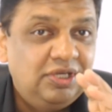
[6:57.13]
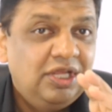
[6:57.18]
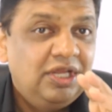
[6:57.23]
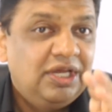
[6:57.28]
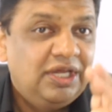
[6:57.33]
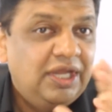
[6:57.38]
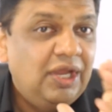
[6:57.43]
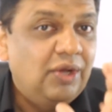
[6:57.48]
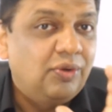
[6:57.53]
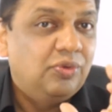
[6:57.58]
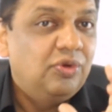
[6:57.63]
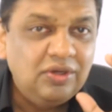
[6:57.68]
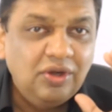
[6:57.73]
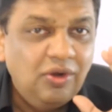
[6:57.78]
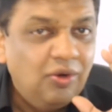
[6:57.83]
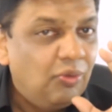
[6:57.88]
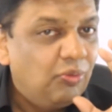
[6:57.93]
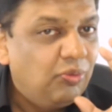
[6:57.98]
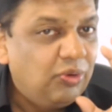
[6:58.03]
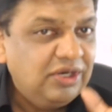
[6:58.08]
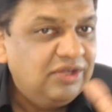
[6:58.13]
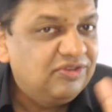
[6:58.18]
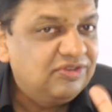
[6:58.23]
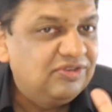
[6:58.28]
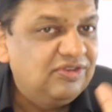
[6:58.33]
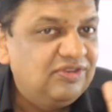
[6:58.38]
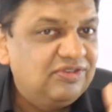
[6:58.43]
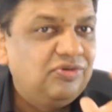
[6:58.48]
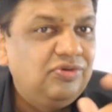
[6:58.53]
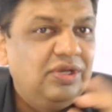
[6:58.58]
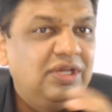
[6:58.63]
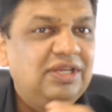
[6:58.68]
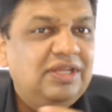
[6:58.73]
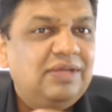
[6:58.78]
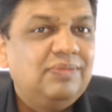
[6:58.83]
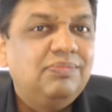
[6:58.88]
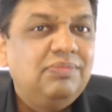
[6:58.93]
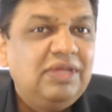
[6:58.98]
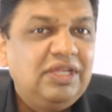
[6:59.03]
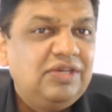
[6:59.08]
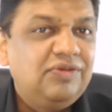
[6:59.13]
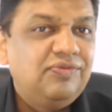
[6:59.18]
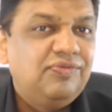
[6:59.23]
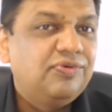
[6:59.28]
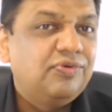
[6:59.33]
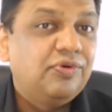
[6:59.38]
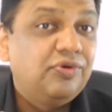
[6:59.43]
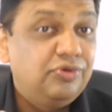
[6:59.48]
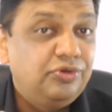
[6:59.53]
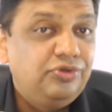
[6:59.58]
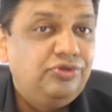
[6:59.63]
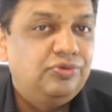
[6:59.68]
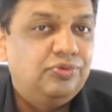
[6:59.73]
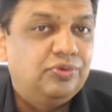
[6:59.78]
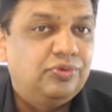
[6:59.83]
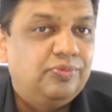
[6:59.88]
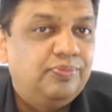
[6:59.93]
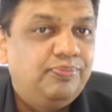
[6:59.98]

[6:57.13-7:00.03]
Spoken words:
Now, what does this really mean for you?